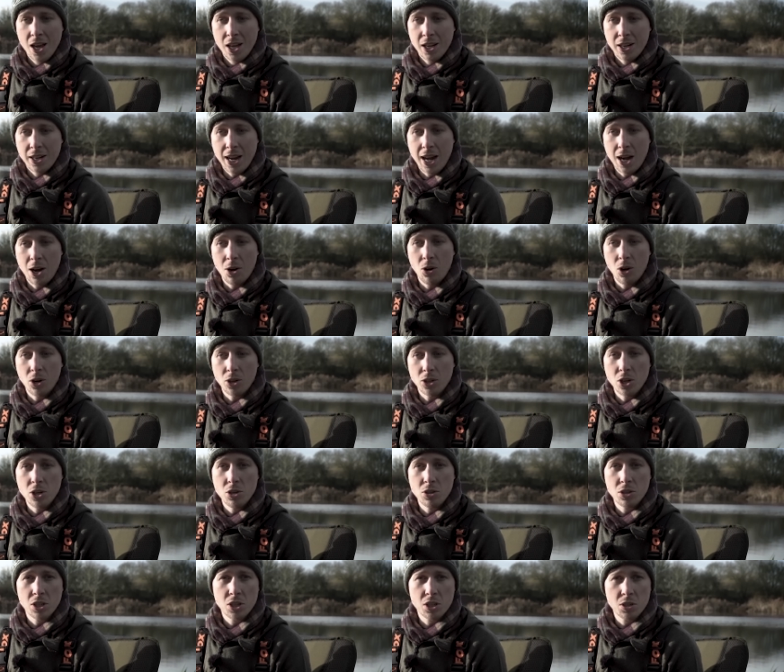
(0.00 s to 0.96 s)
Now I
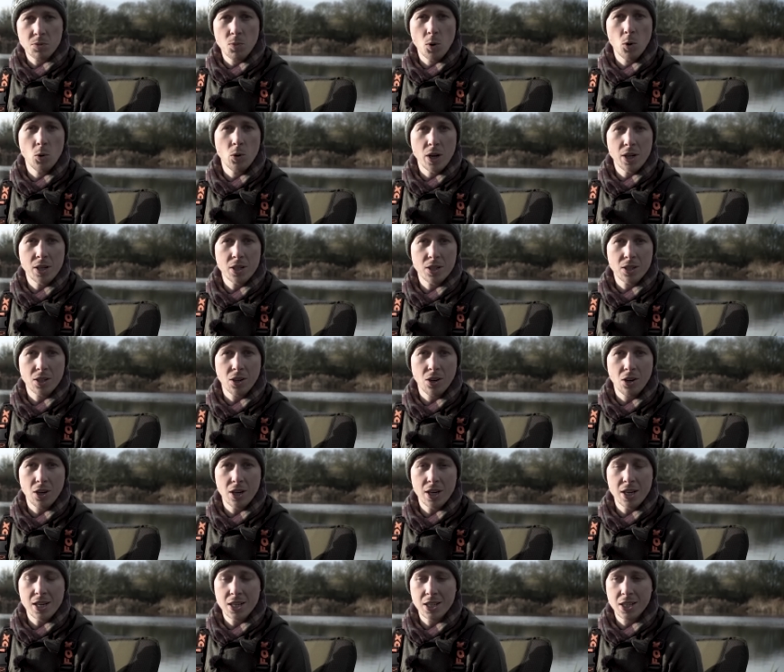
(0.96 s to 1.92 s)
use the smallest
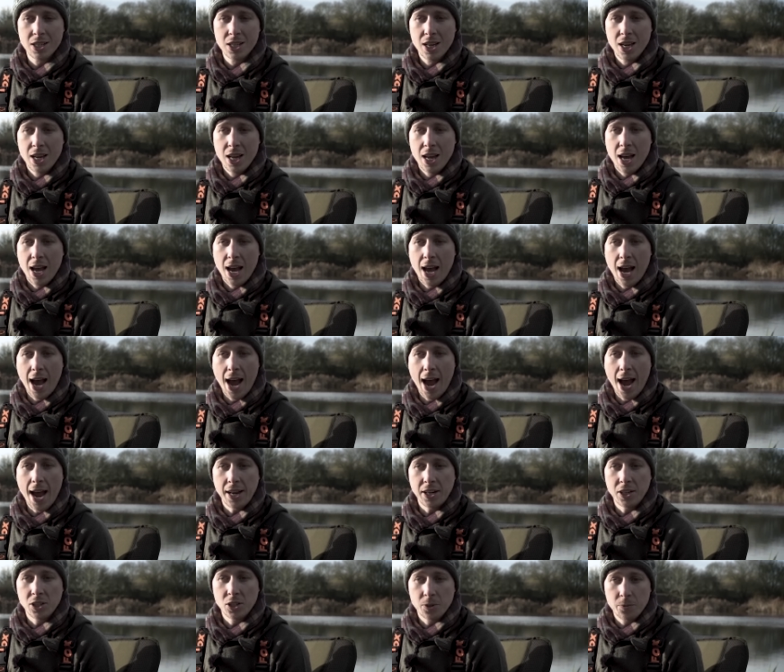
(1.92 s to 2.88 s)
size
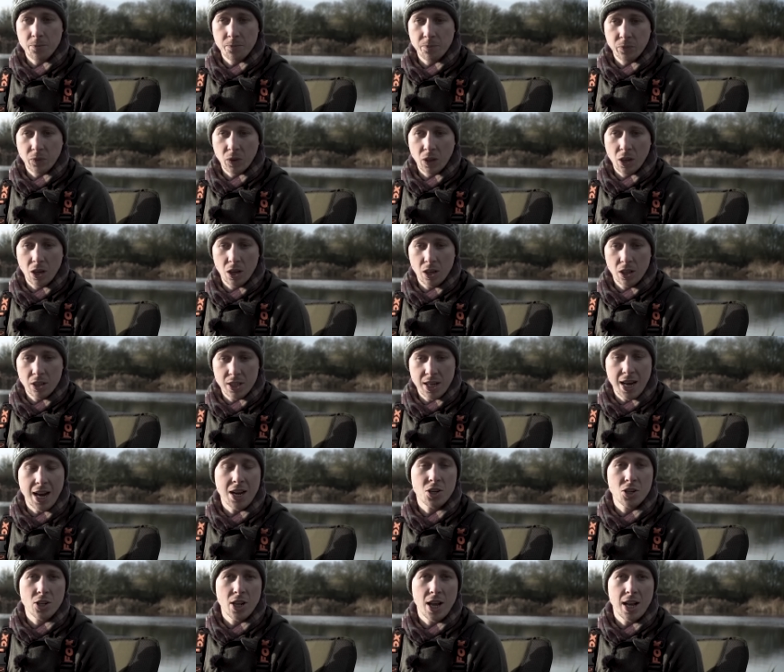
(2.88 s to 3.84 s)
and
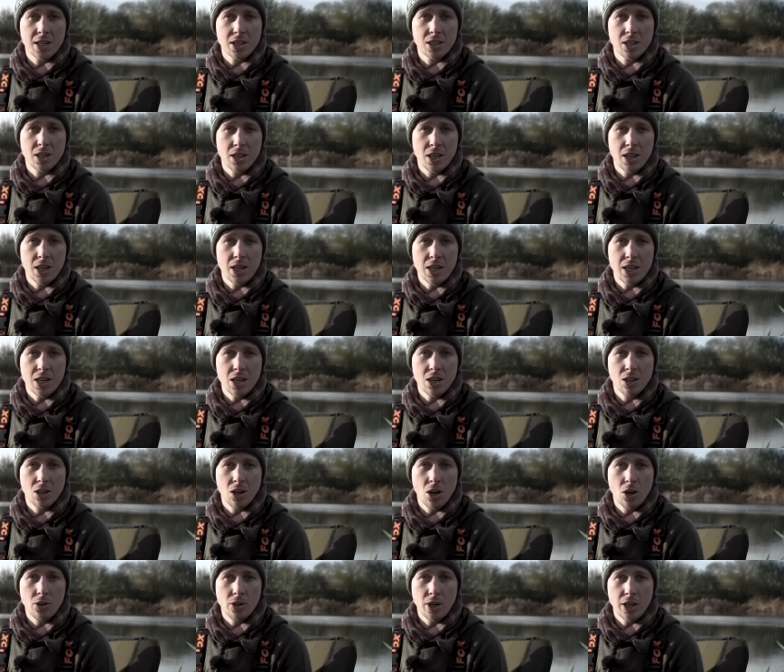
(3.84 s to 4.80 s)
attach that to the
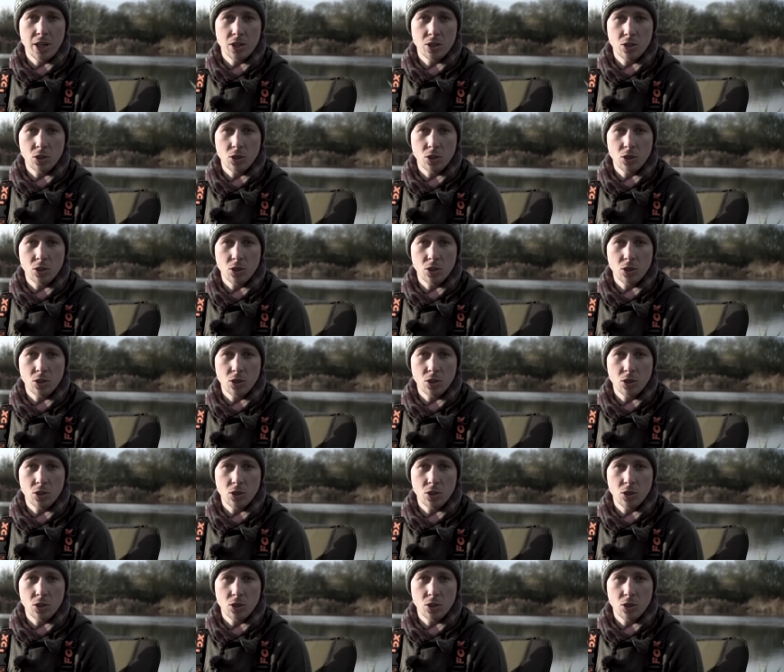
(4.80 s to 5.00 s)
loading